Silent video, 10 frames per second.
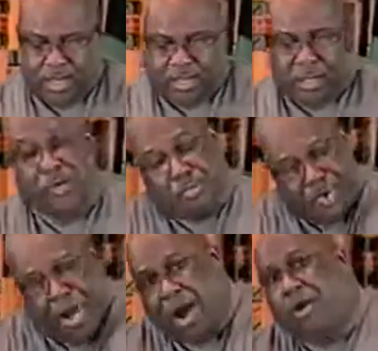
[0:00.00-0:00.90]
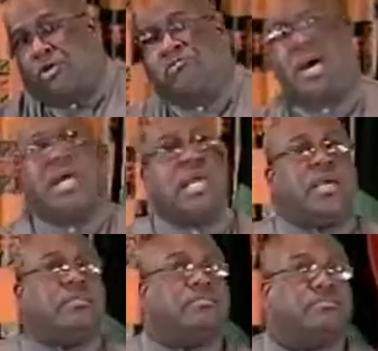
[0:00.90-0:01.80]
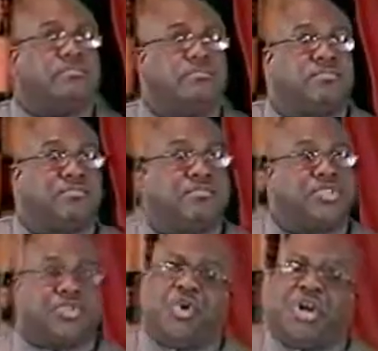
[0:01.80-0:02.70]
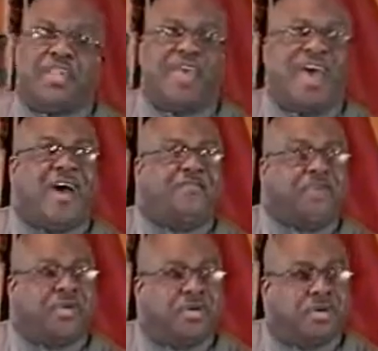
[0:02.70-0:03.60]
to print our own money. Shortly thereafter,